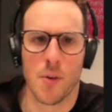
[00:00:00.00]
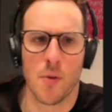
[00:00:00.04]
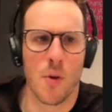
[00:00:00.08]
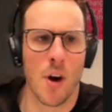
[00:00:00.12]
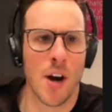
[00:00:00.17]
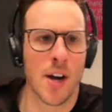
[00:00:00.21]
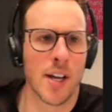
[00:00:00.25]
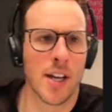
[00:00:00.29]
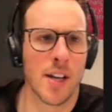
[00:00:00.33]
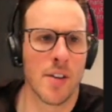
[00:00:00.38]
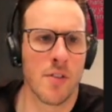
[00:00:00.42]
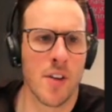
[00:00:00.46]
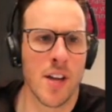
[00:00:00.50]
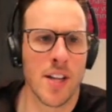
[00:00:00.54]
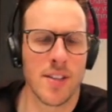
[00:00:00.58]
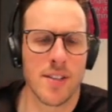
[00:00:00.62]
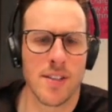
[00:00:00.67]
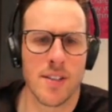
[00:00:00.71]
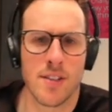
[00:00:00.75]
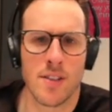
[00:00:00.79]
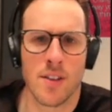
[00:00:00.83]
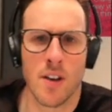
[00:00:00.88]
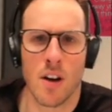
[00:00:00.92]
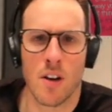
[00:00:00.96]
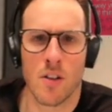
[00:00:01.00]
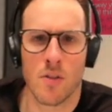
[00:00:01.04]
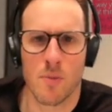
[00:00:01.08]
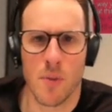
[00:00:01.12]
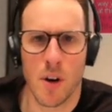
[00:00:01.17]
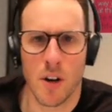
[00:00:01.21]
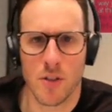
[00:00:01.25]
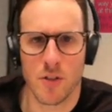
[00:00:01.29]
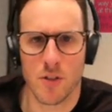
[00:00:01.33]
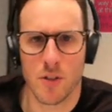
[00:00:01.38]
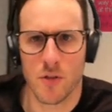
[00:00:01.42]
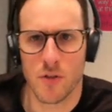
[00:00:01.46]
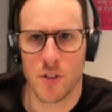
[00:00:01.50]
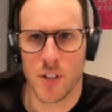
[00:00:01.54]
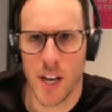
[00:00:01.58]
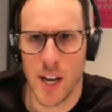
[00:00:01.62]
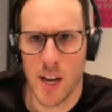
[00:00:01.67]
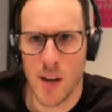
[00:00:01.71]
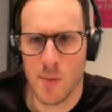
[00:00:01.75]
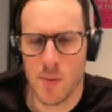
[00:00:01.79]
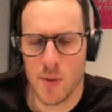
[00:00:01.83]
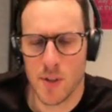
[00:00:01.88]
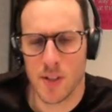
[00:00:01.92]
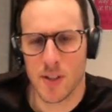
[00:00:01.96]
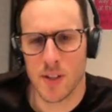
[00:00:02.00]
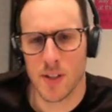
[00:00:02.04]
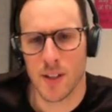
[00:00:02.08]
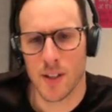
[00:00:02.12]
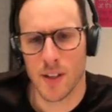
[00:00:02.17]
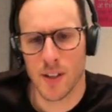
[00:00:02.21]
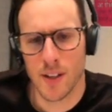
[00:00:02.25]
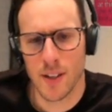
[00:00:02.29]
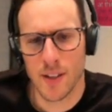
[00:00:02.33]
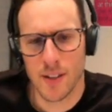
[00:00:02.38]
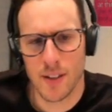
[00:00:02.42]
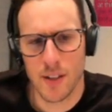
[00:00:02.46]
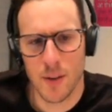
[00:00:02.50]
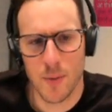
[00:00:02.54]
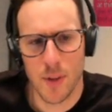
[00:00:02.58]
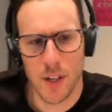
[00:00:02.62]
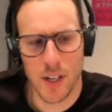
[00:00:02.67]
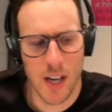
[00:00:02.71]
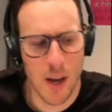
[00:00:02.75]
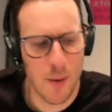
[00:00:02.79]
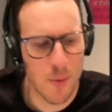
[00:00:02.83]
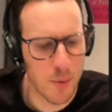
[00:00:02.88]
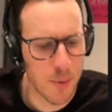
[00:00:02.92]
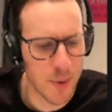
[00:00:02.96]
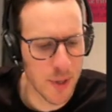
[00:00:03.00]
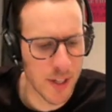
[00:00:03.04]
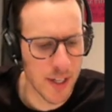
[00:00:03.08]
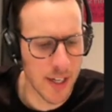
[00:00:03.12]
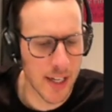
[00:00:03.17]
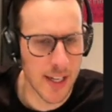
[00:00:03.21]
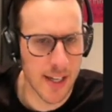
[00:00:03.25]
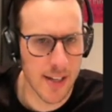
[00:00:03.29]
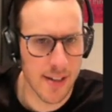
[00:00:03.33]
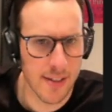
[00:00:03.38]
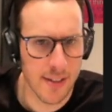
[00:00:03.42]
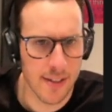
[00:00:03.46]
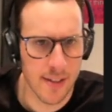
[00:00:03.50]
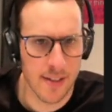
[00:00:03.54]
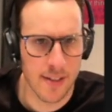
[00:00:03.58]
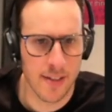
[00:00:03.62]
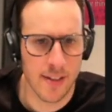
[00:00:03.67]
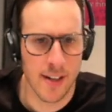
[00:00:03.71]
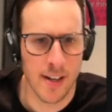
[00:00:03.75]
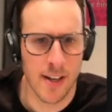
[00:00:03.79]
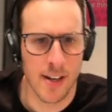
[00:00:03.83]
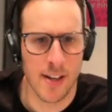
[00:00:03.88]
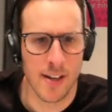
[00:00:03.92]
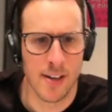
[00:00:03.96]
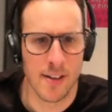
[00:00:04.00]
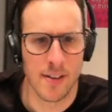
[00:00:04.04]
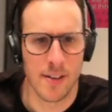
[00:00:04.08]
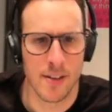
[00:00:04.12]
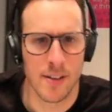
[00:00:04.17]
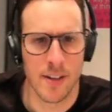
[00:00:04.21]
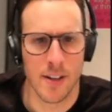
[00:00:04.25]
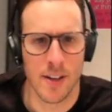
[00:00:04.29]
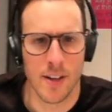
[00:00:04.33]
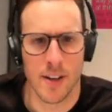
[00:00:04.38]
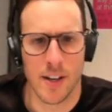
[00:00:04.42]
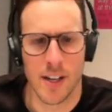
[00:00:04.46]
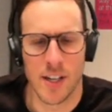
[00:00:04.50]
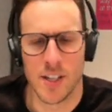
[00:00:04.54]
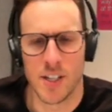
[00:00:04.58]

running events inside of Microsoft Teams uh, and some of the capabilities and, and uh,